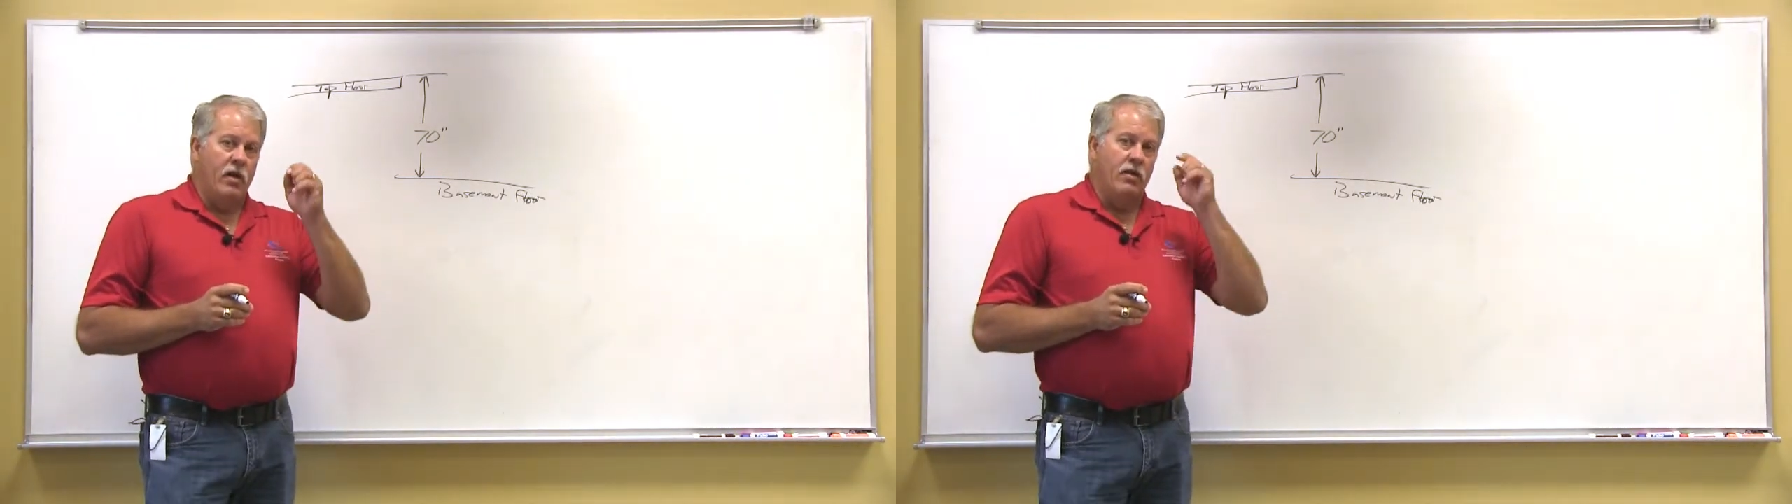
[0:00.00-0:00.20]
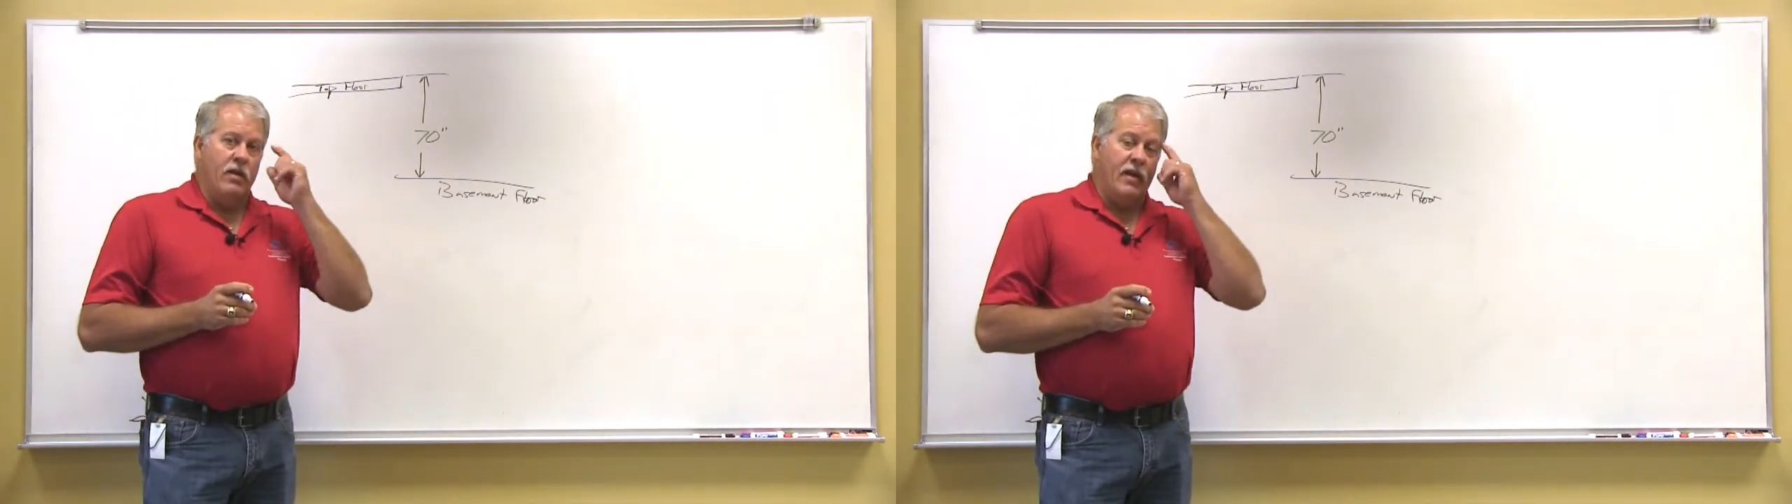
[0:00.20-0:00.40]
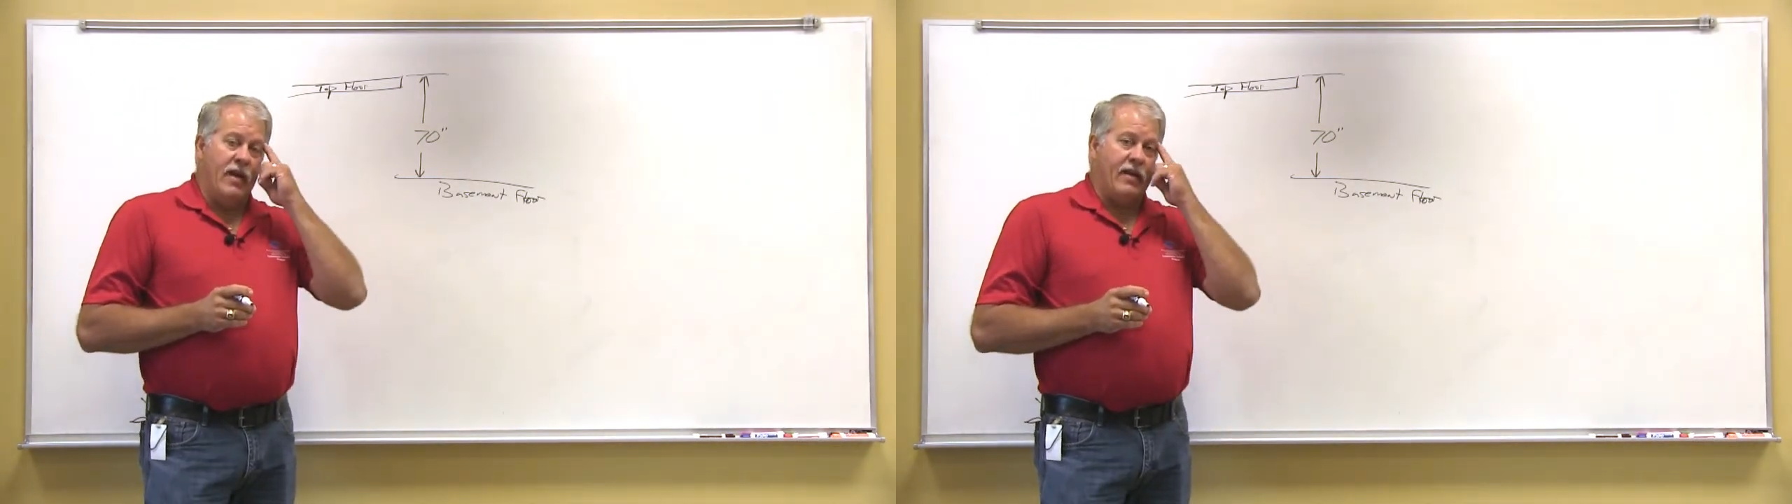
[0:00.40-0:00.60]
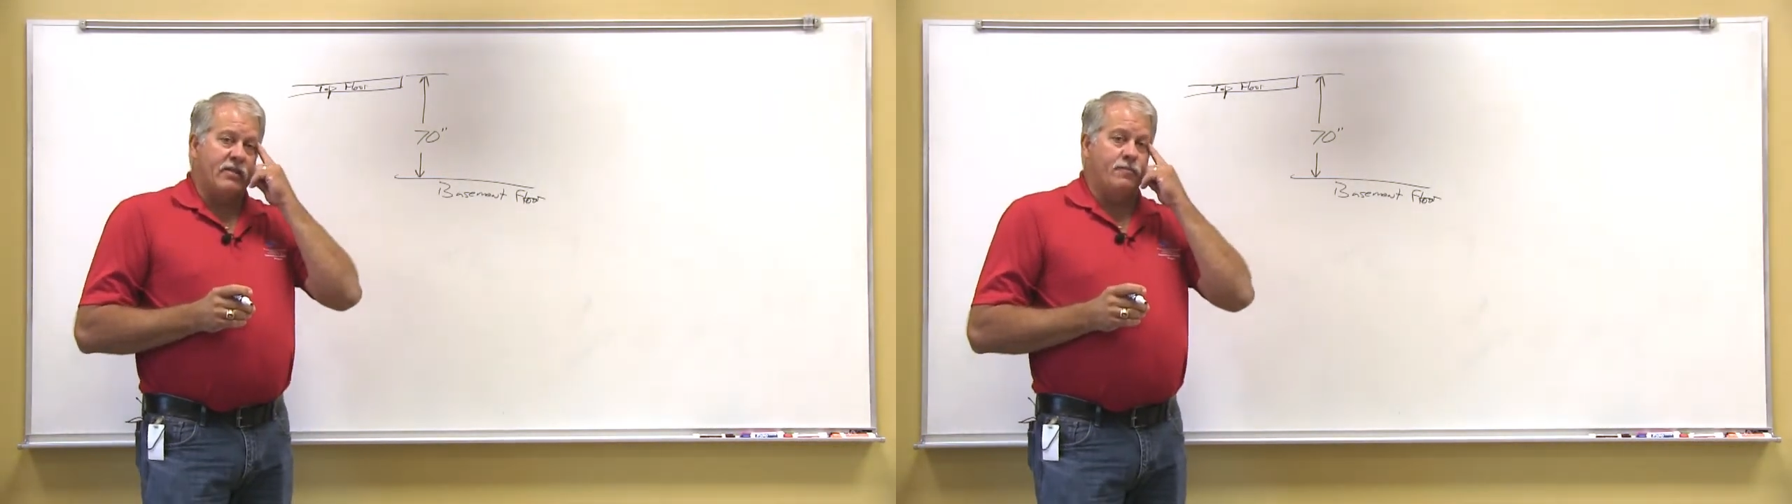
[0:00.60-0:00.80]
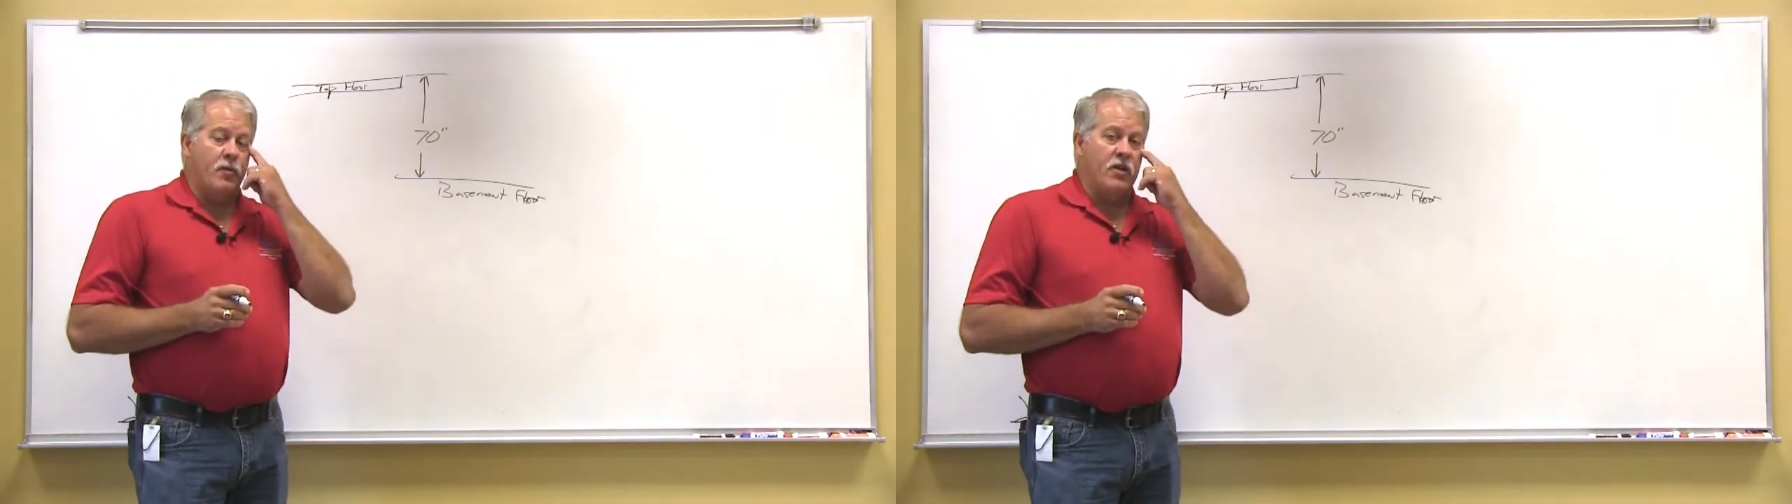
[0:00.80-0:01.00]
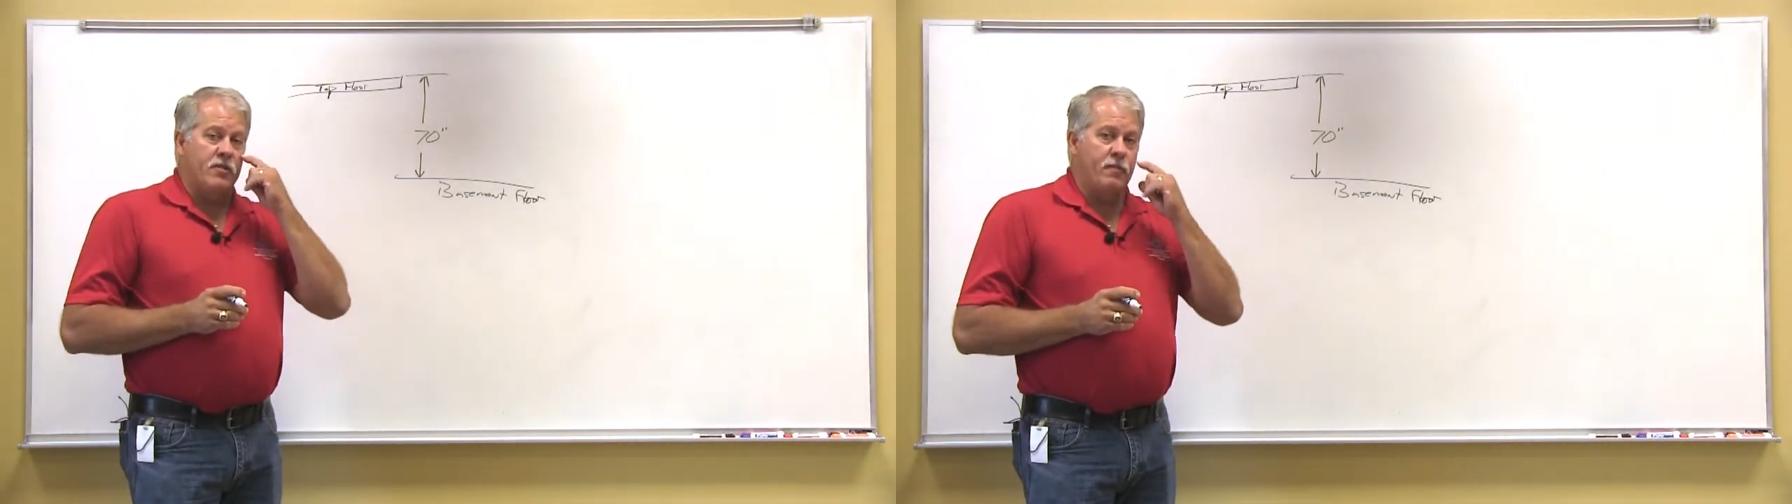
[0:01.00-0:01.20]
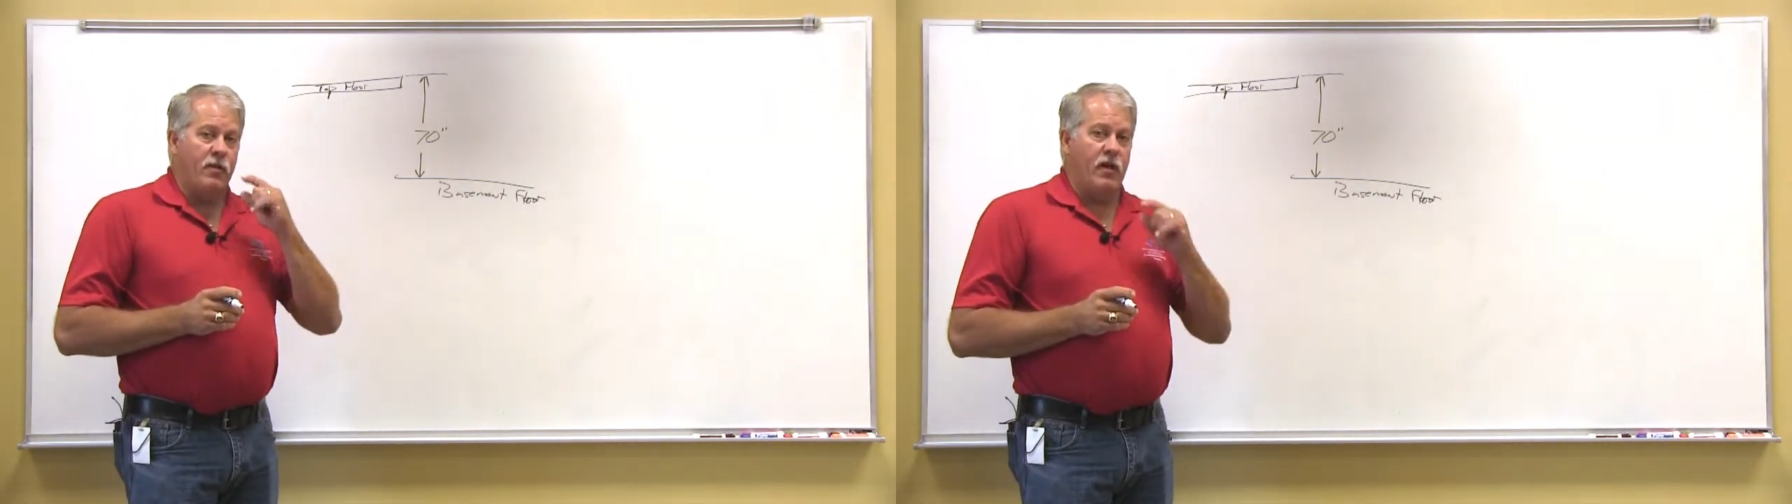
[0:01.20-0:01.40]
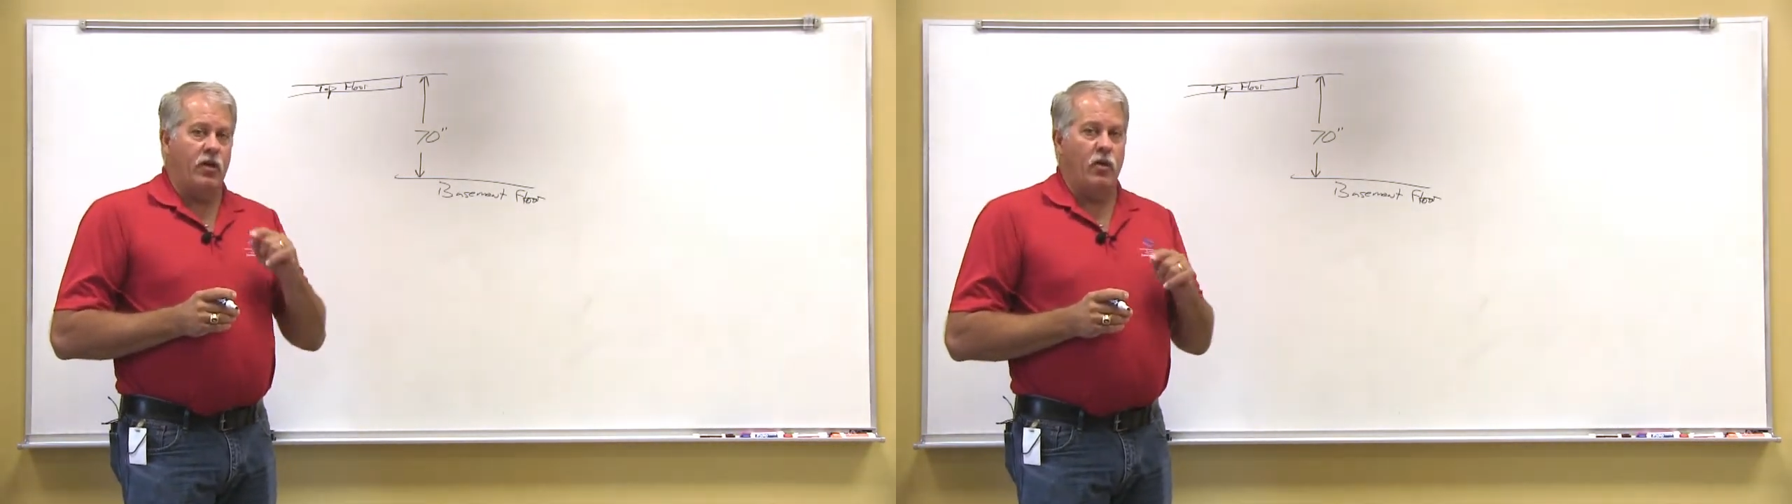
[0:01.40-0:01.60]
the next principle
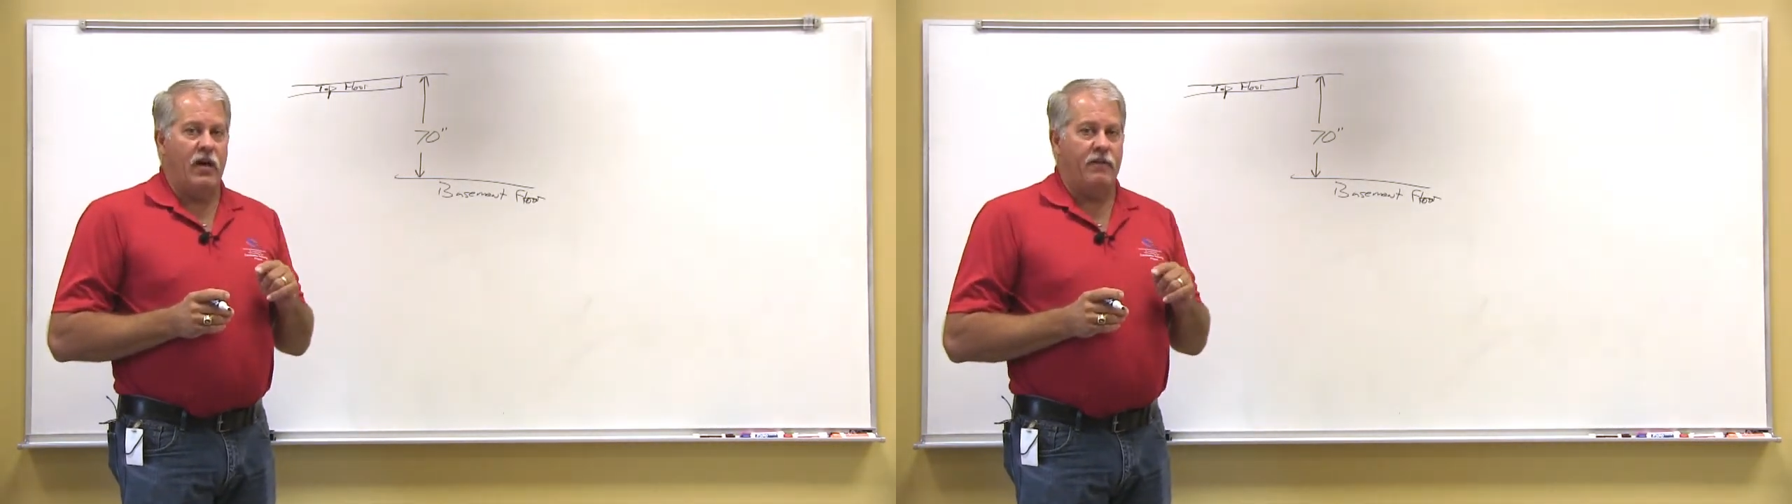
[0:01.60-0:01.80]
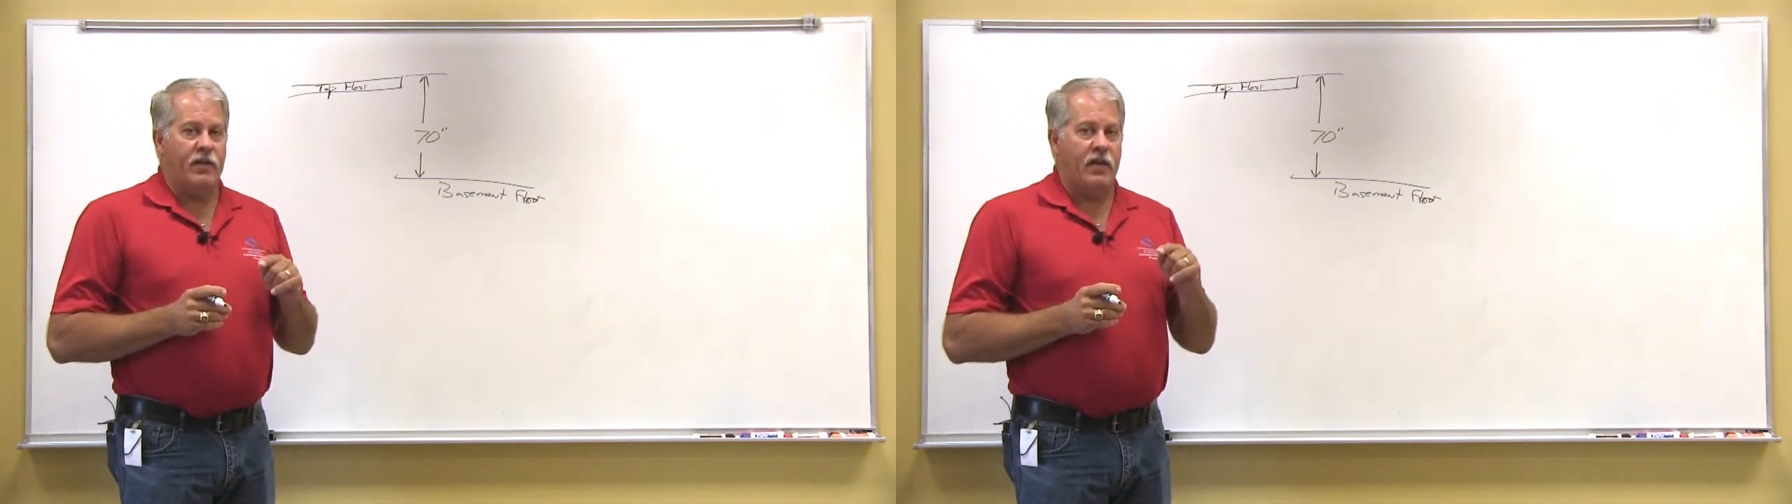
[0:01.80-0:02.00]
that you have to